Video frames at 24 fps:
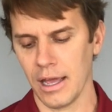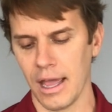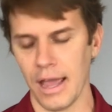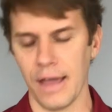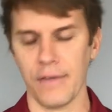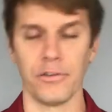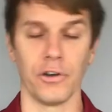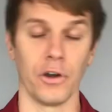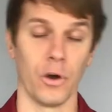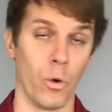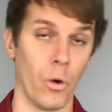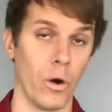
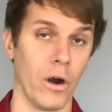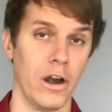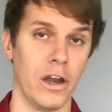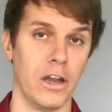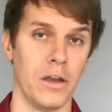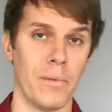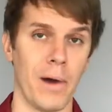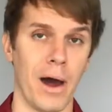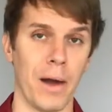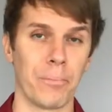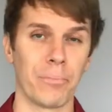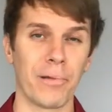if you're worried
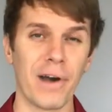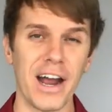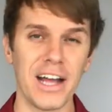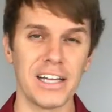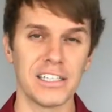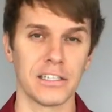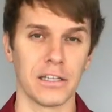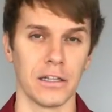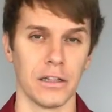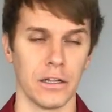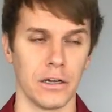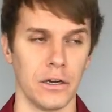about
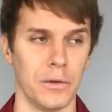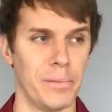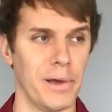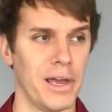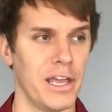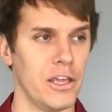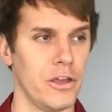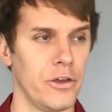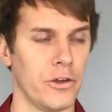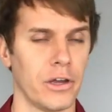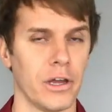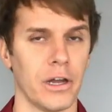price a little
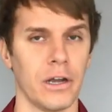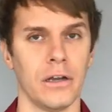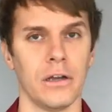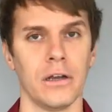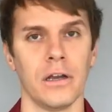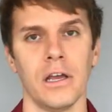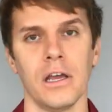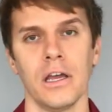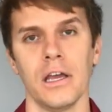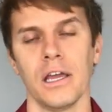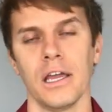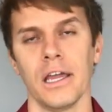bit, you can
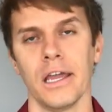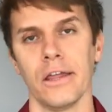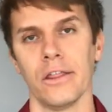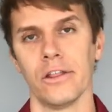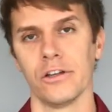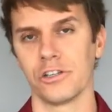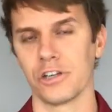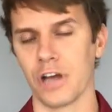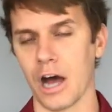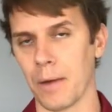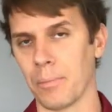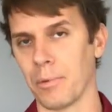either
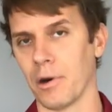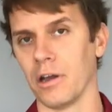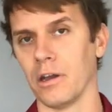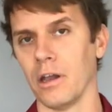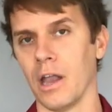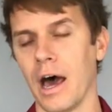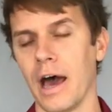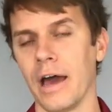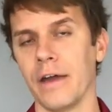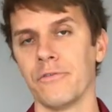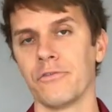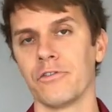shop
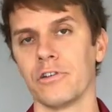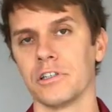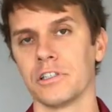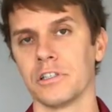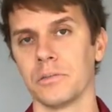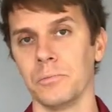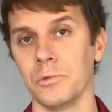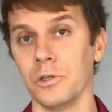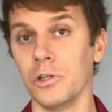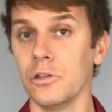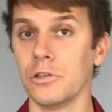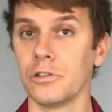online for
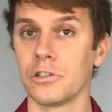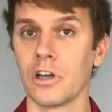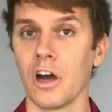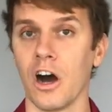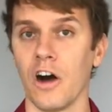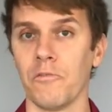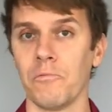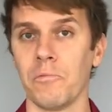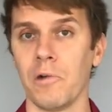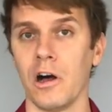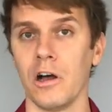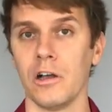some used
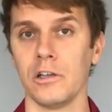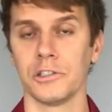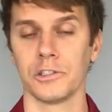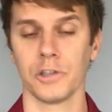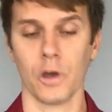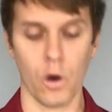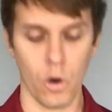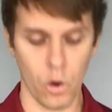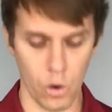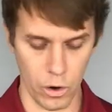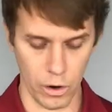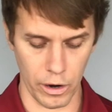golf balls,
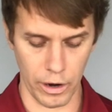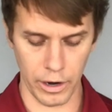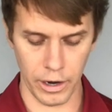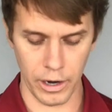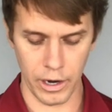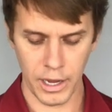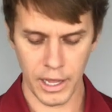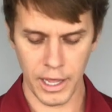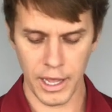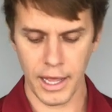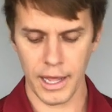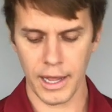or
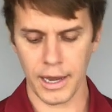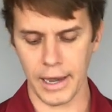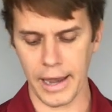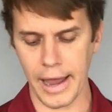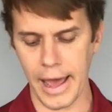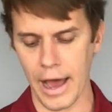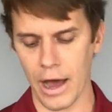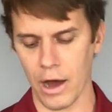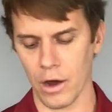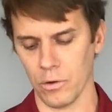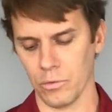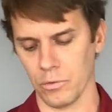
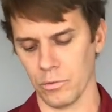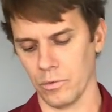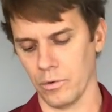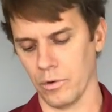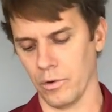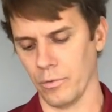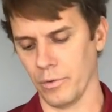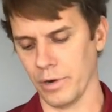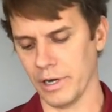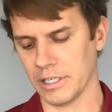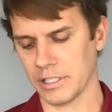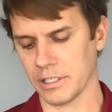now
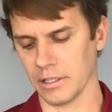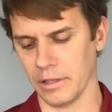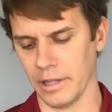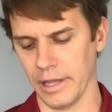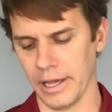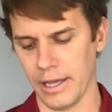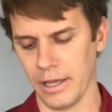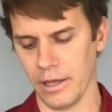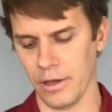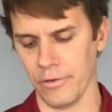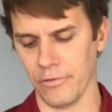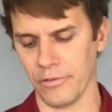
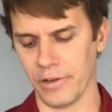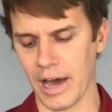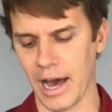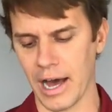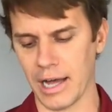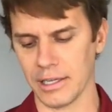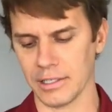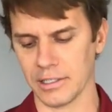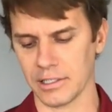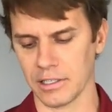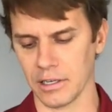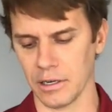recently you've
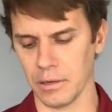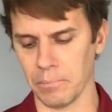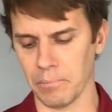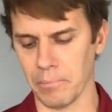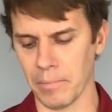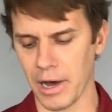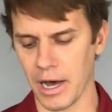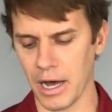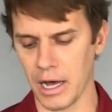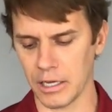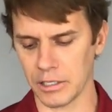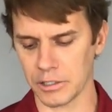got
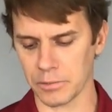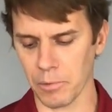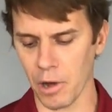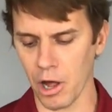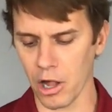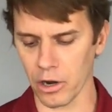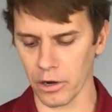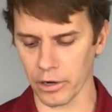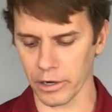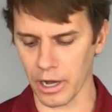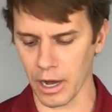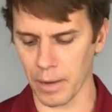some
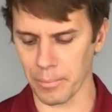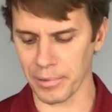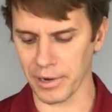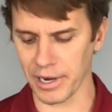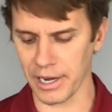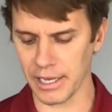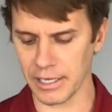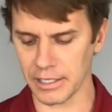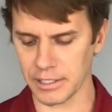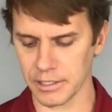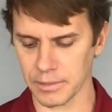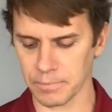smaller
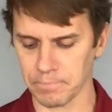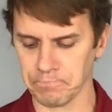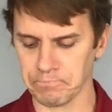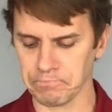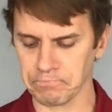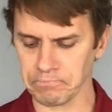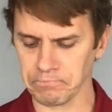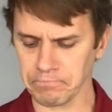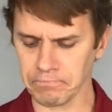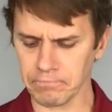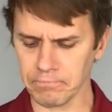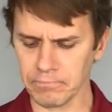companies
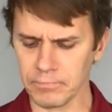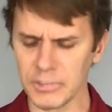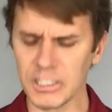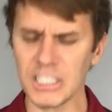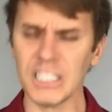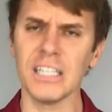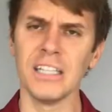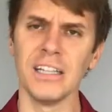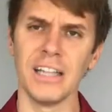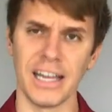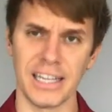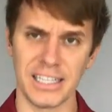
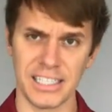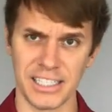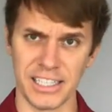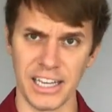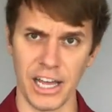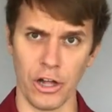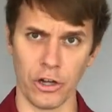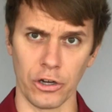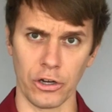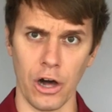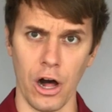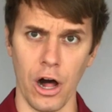like
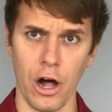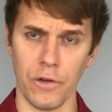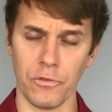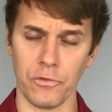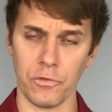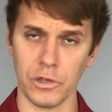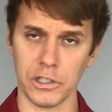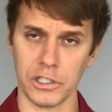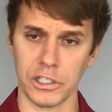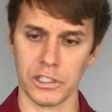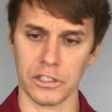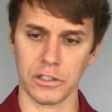Snell
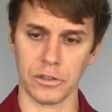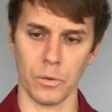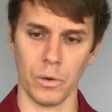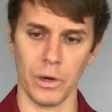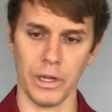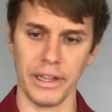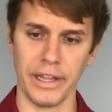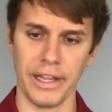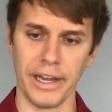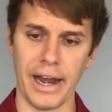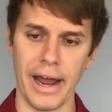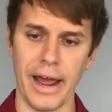Golf, which is the
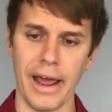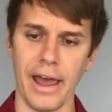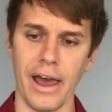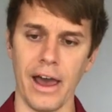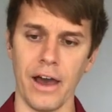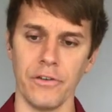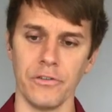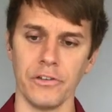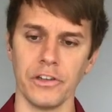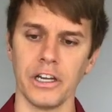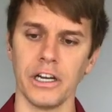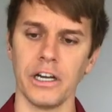one that I
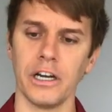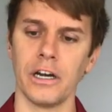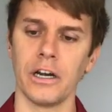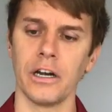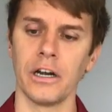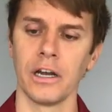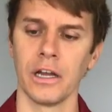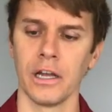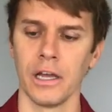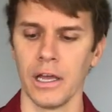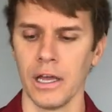have here,